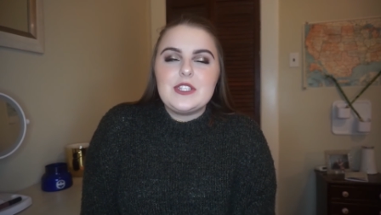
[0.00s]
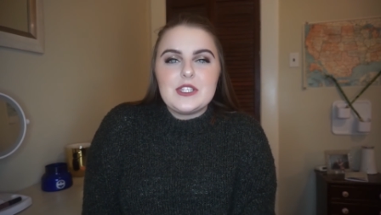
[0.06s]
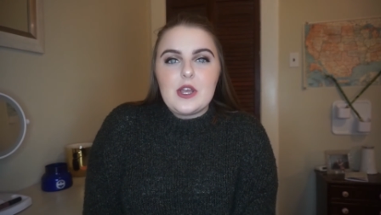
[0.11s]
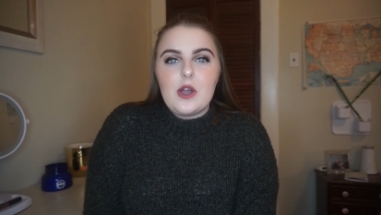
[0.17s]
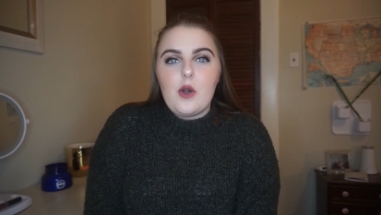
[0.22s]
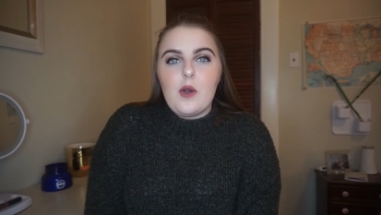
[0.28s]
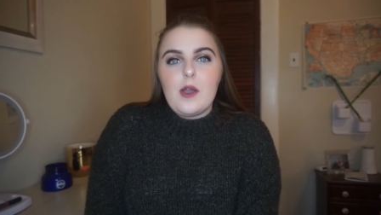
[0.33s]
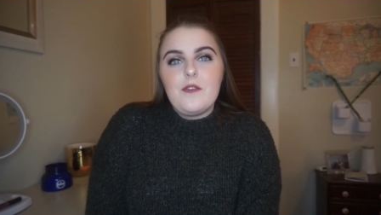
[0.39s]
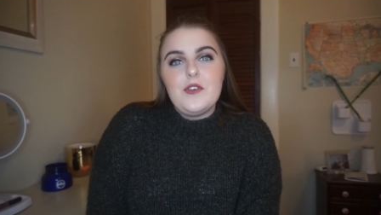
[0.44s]

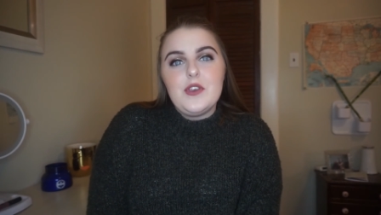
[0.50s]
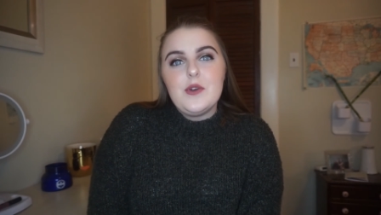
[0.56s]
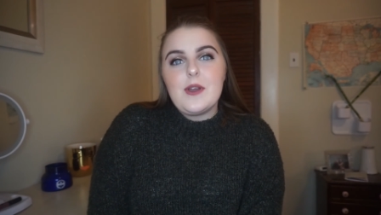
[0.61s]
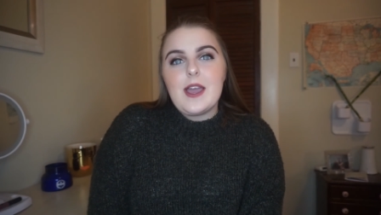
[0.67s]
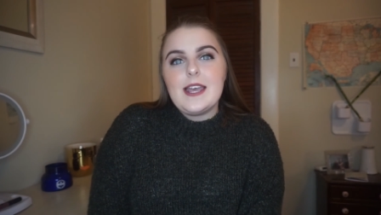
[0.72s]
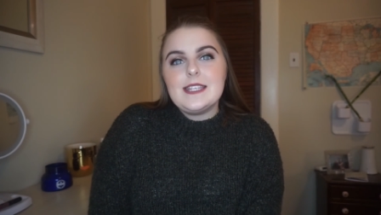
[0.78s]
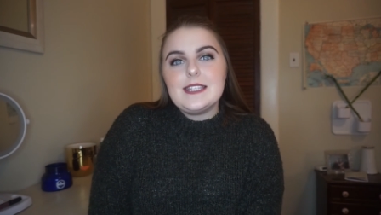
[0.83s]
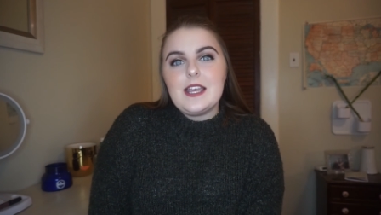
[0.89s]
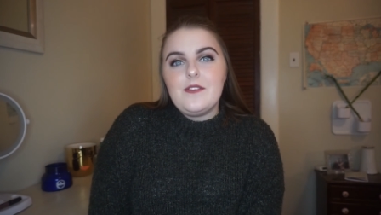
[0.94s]
So if you
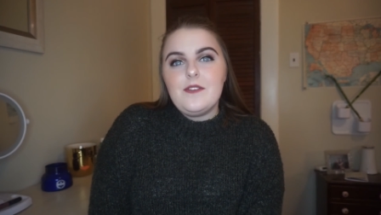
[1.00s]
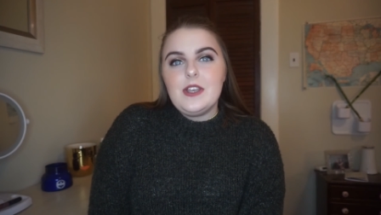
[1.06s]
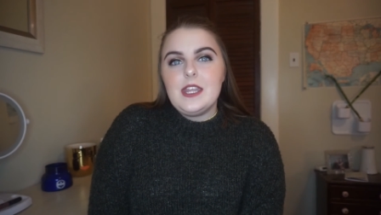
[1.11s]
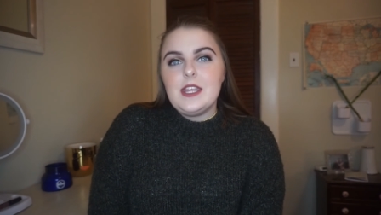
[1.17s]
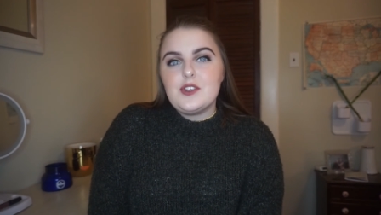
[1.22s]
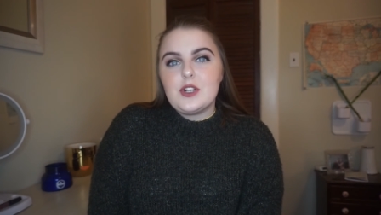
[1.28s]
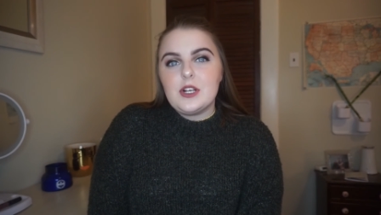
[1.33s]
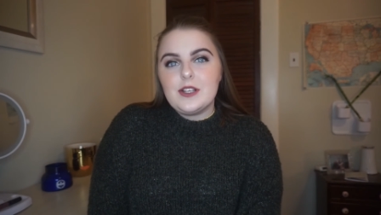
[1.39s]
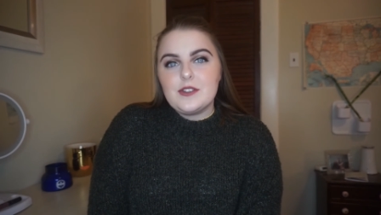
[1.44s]
guys have
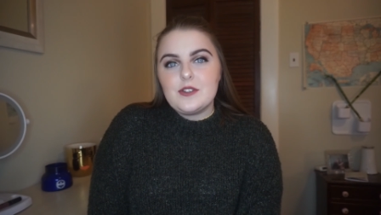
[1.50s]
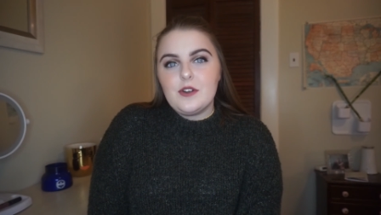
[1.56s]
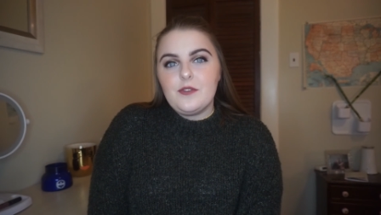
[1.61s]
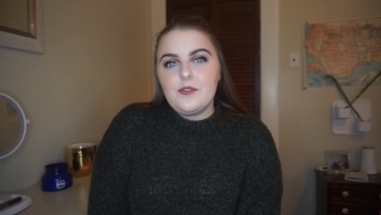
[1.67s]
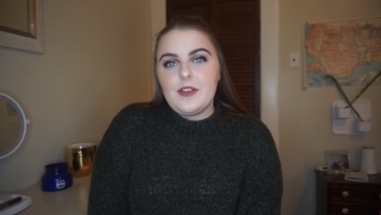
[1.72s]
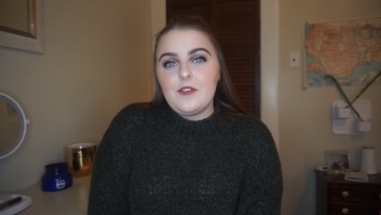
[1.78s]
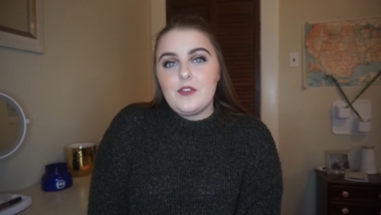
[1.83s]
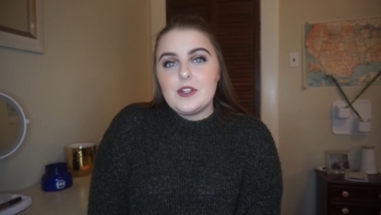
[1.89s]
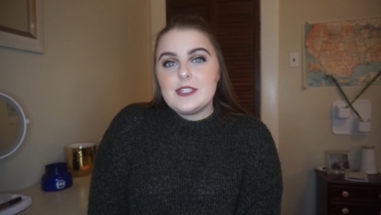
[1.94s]
any drugstore
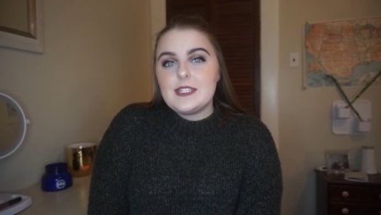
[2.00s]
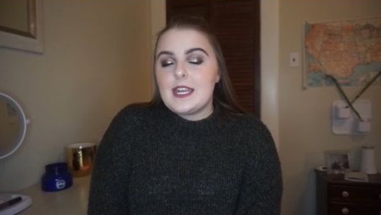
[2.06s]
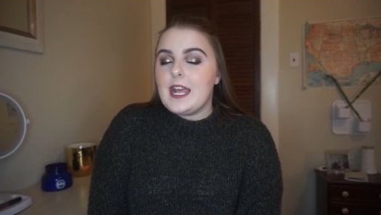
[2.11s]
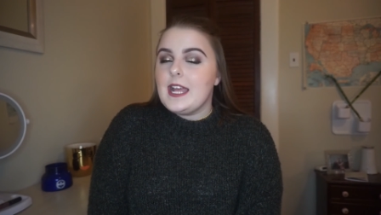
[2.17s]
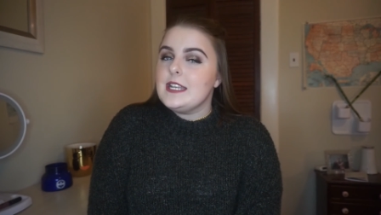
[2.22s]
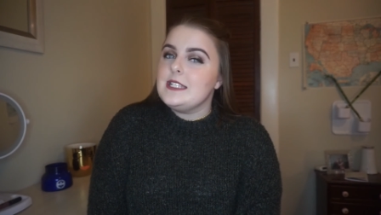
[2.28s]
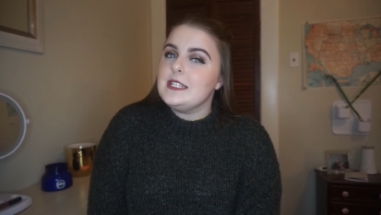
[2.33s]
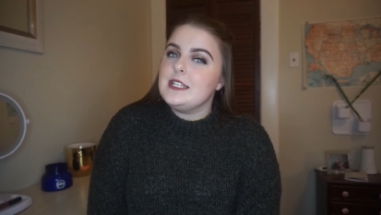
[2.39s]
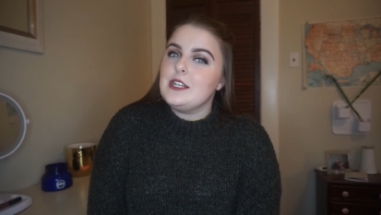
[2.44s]
favorites that
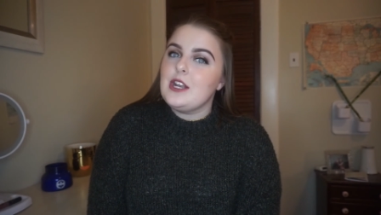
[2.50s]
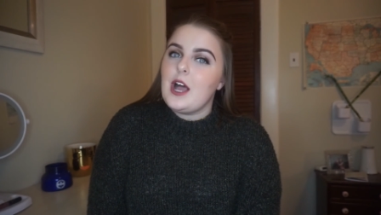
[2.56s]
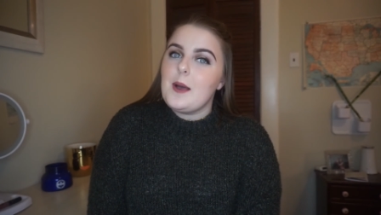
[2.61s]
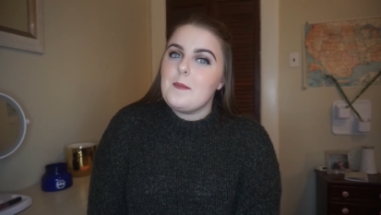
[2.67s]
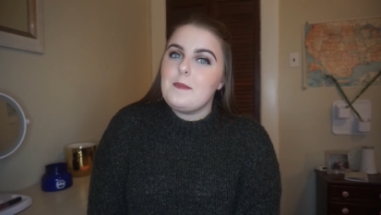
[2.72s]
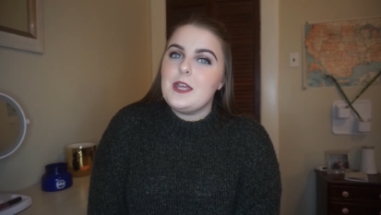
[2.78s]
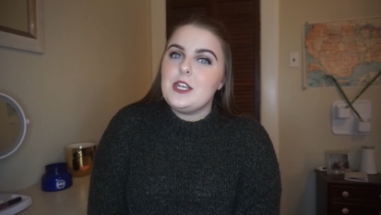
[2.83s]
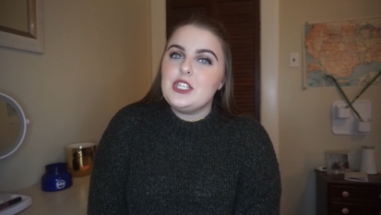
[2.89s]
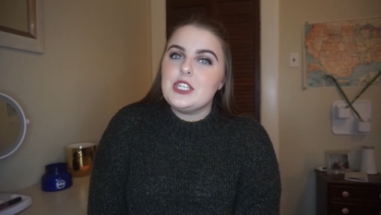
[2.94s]
I did
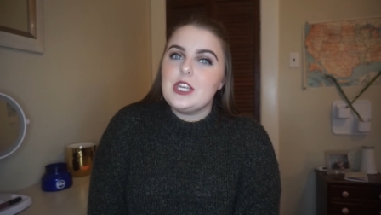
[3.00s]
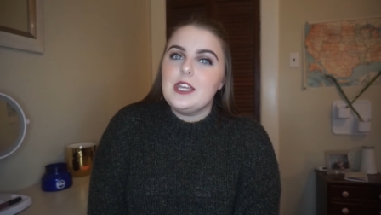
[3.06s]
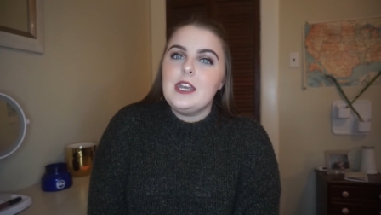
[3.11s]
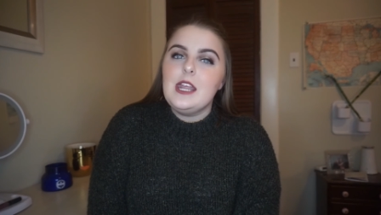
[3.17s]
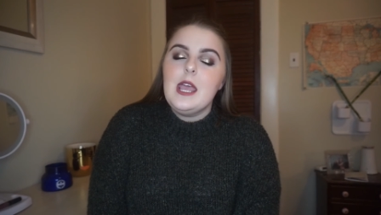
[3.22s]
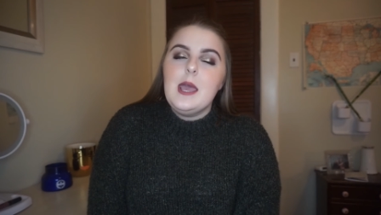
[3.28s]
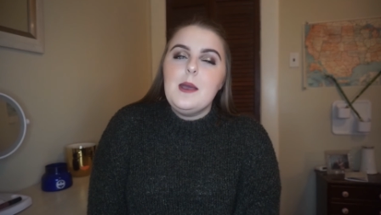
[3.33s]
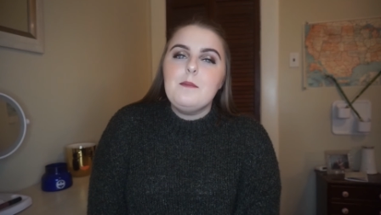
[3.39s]
not mention,